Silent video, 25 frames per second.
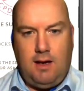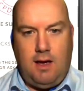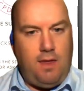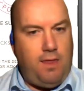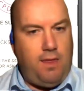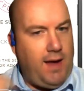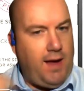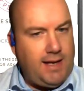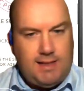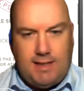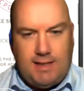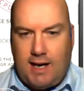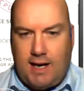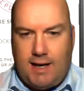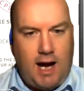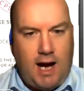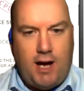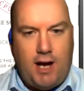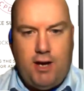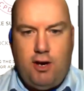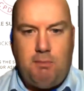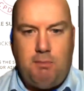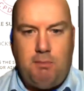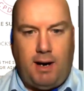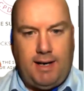That's kind of how
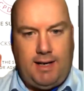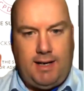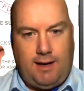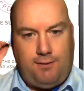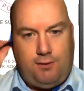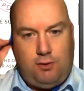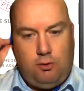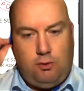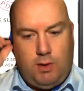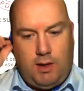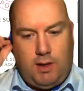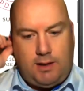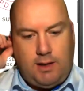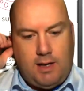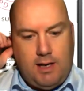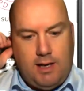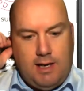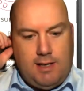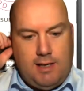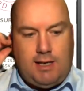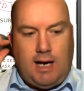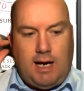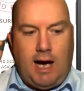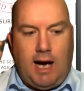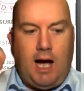your mind has to work.
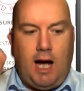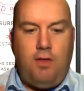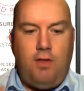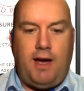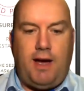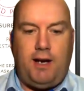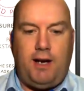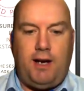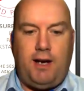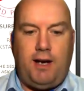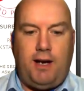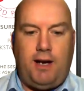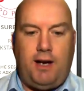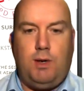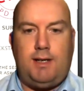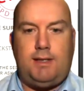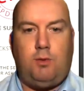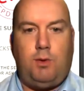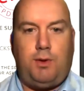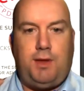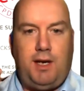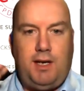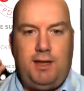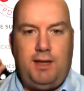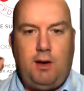So how that works is
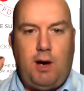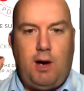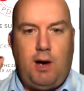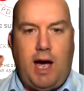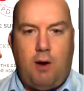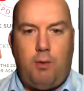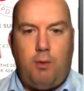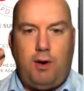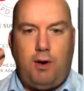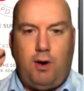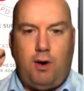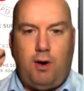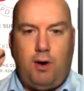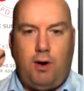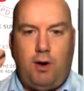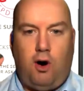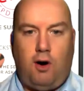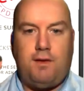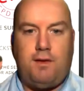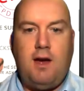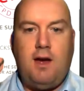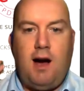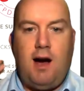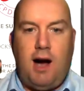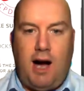within the hour and a
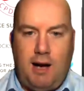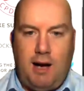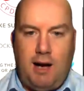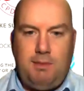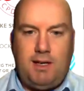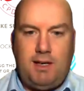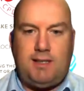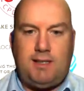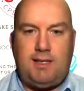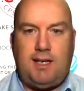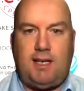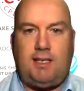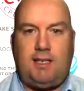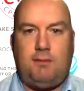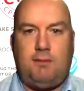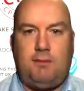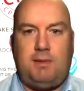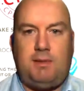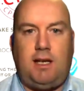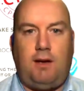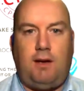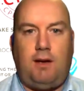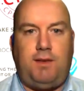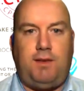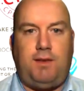half, I'm going to say some
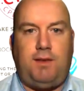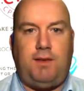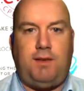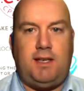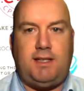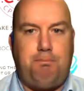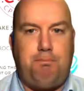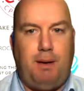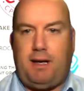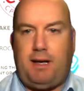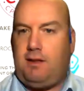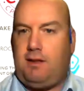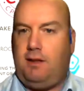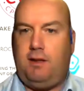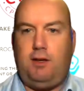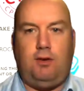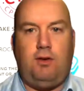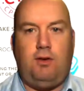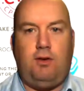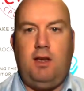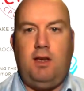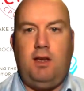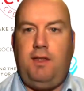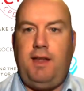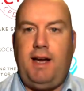stuff that's going to prickle
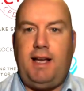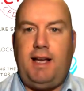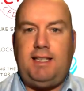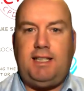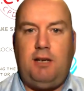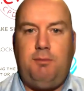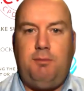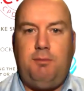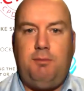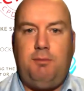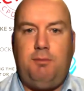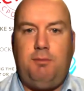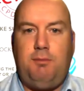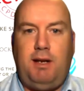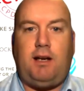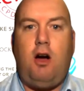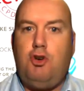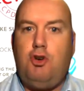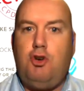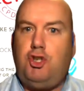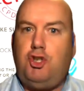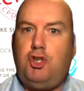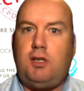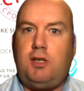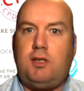you. That's going to be like,
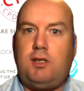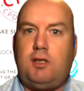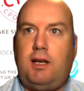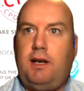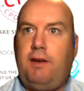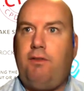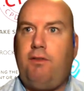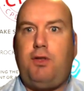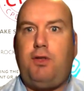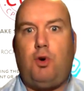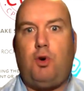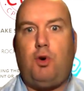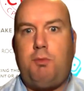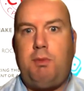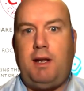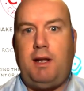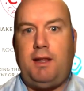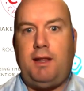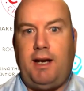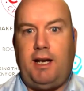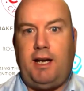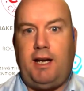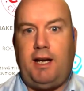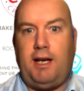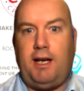oh shit, I never thought about it
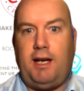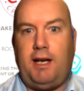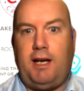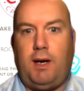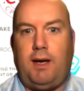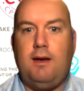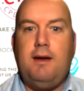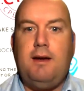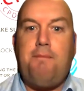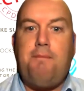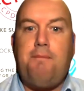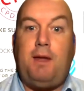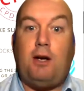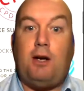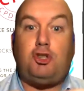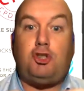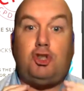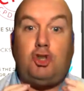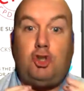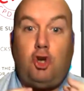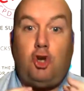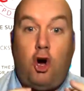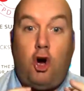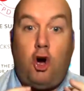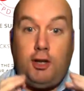that way. Now
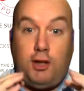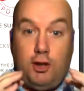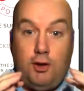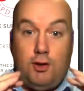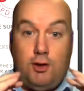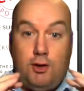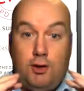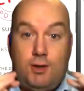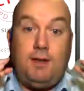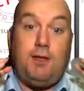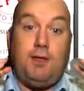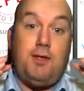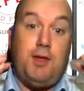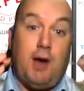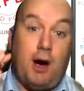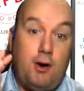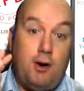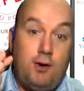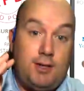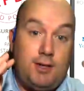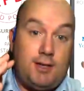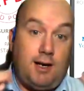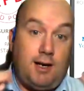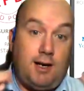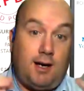start using
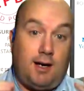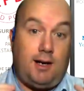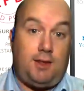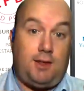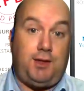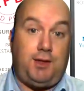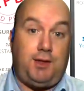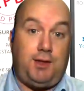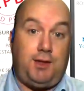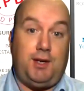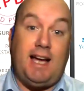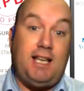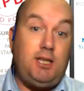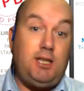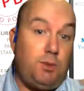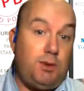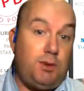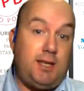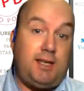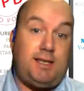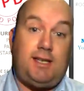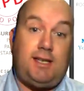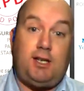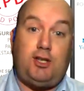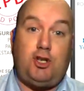those kind of things. That's what
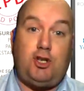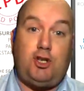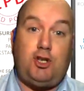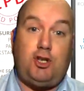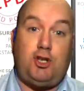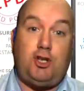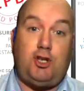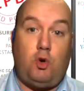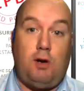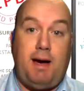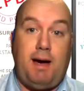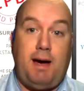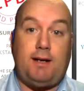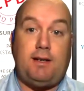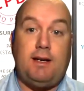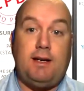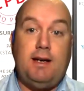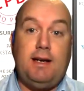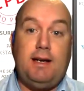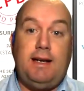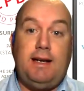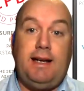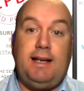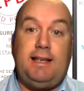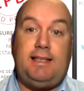the session is all about.
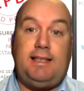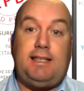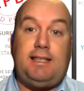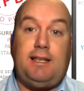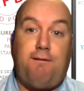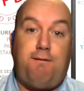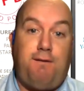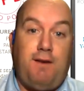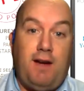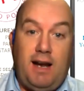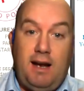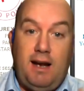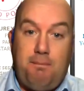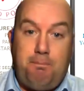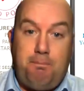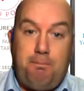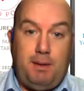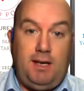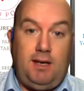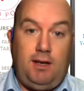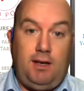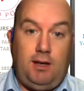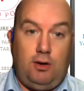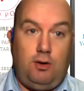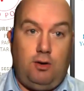It's
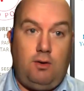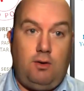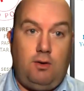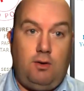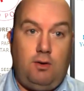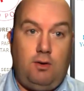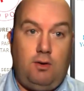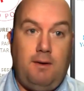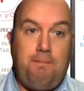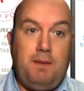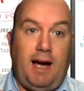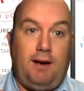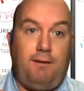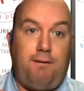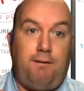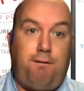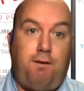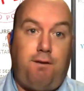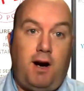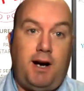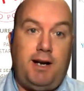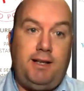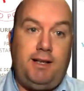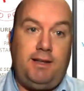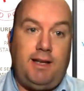developing you and
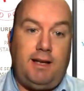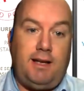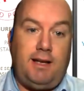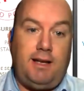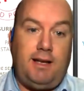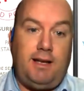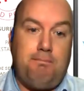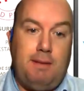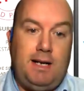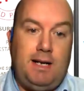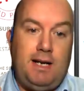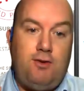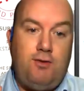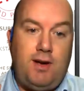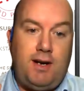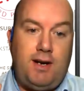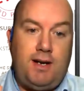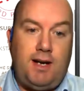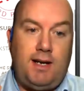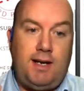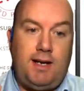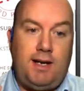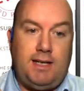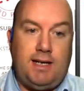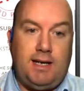finding that R1
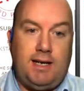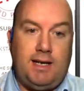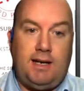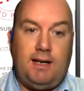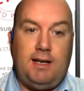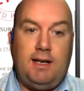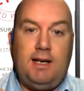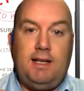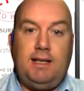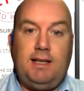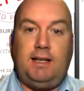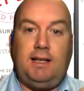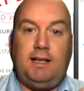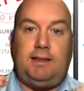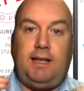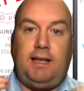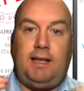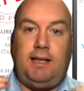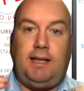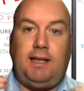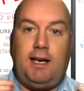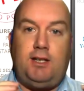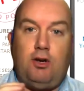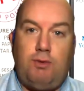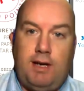million idea that
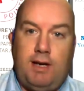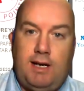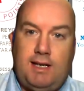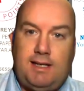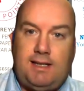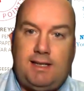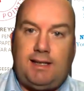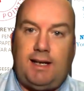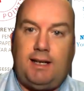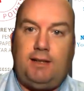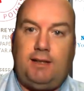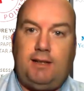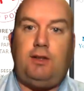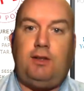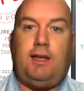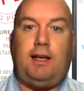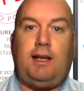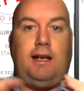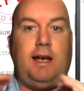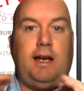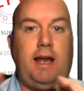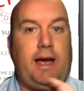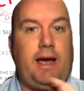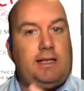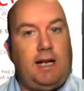takes your real estate to
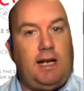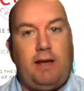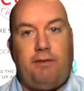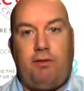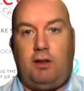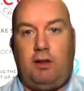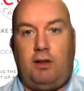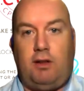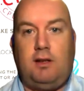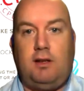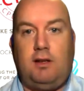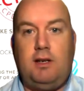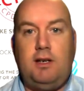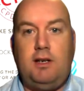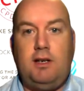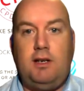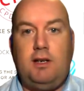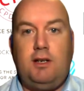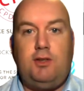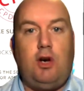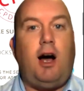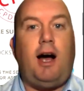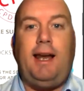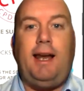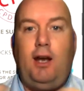that next level,
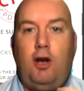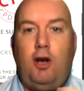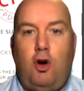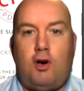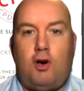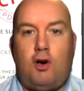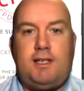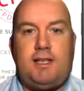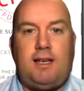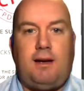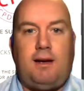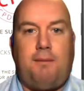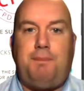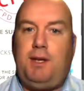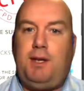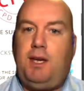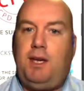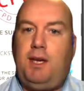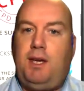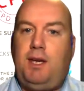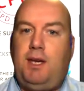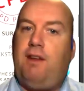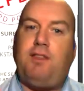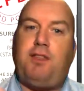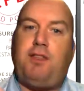to unlock something
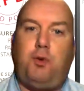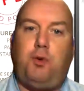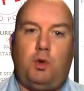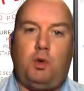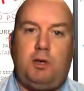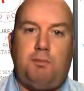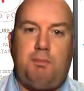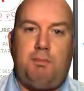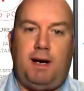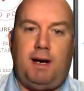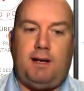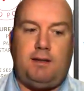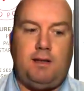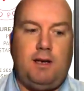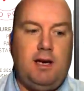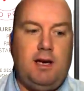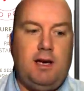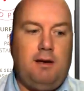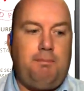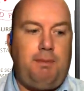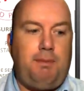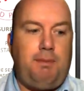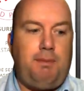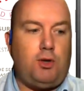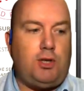you've never thought about.
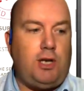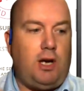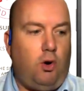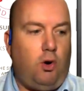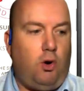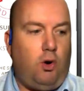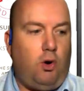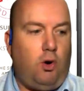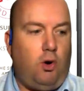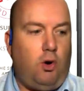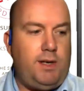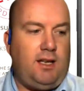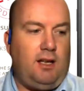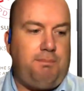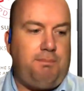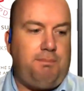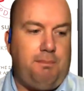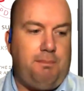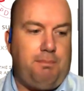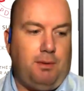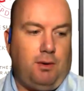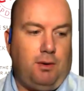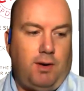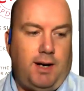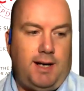Because I always tell
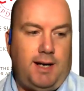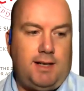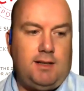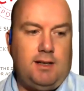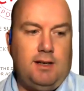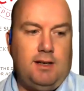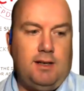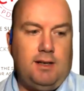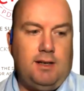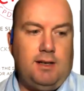people, right?